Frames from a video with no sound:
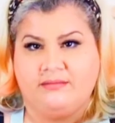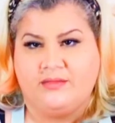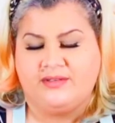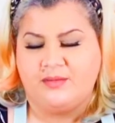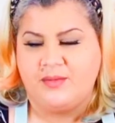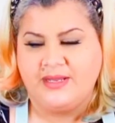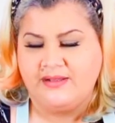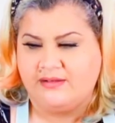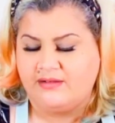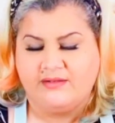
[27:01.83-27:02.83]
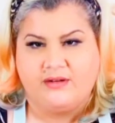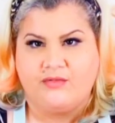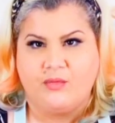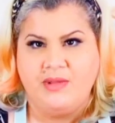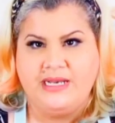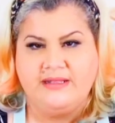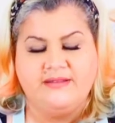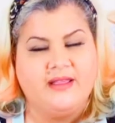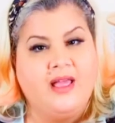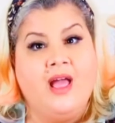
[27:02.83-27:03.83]
it's like I've got
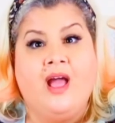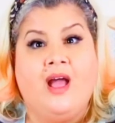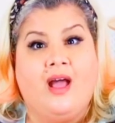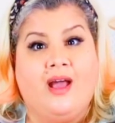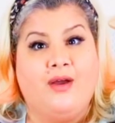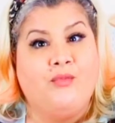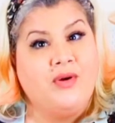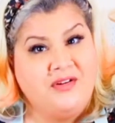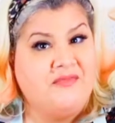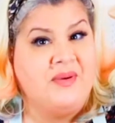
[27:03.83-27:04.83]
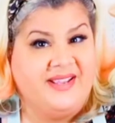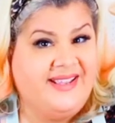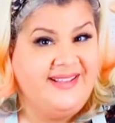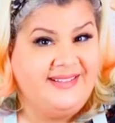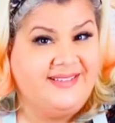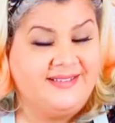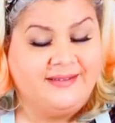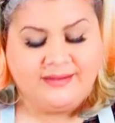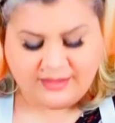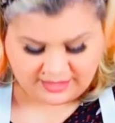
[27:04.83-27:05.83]
millions. One of my kids
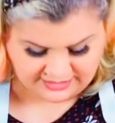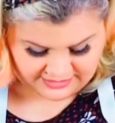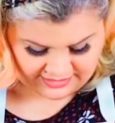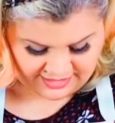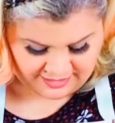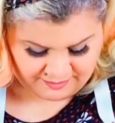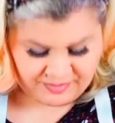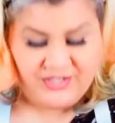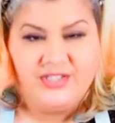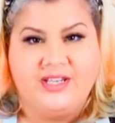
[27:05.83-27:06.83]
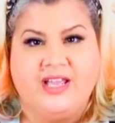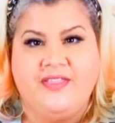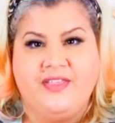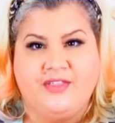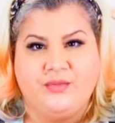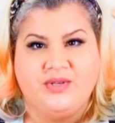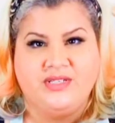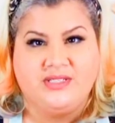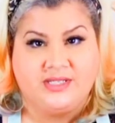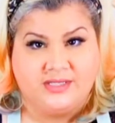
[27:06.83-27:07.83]
likes butter and the other
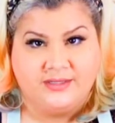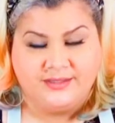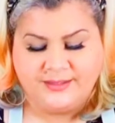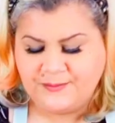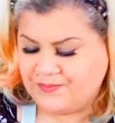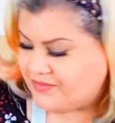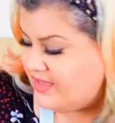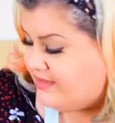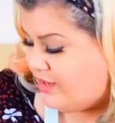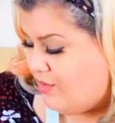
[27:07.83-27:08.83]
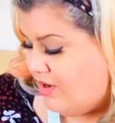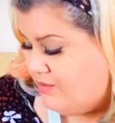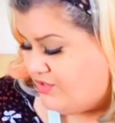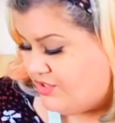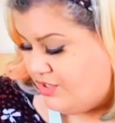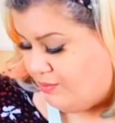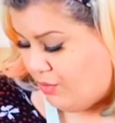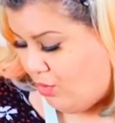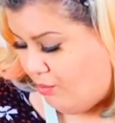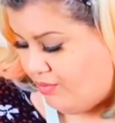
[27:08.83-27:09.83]
one doesn't. So I'm just going to
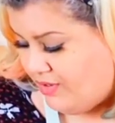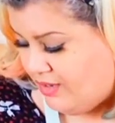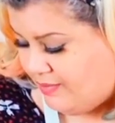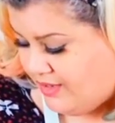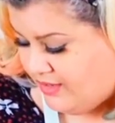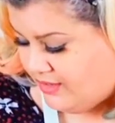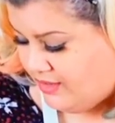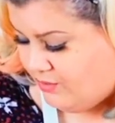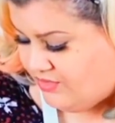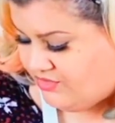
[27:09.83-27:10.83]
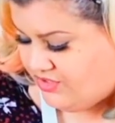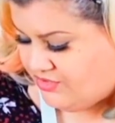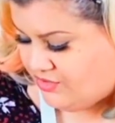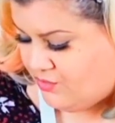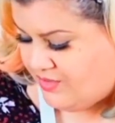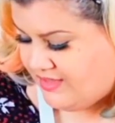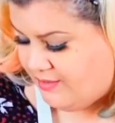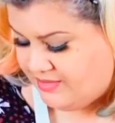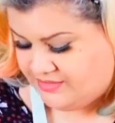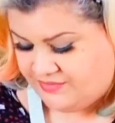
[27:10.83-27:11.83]
pop a burger with cheese on
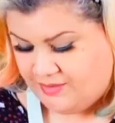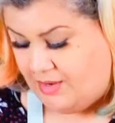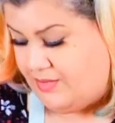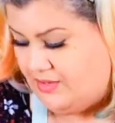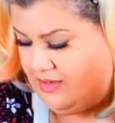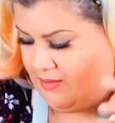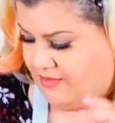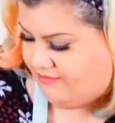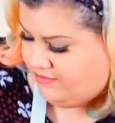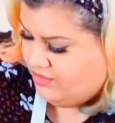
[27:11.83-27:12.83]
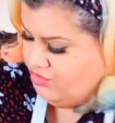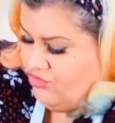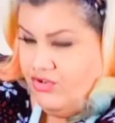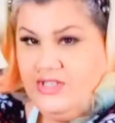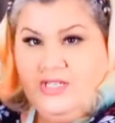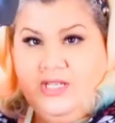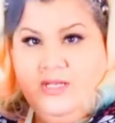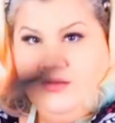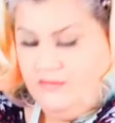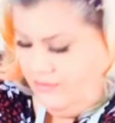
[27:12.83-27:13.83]
without butter for the moment. Get my trusty
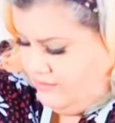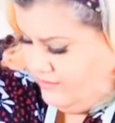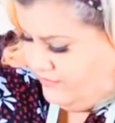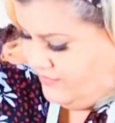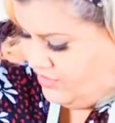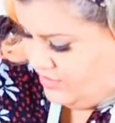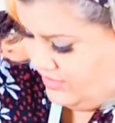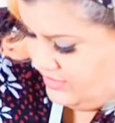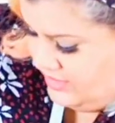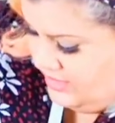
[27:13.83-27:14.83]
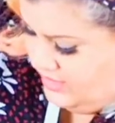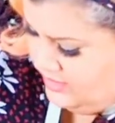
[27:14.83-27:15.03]
fish slice thing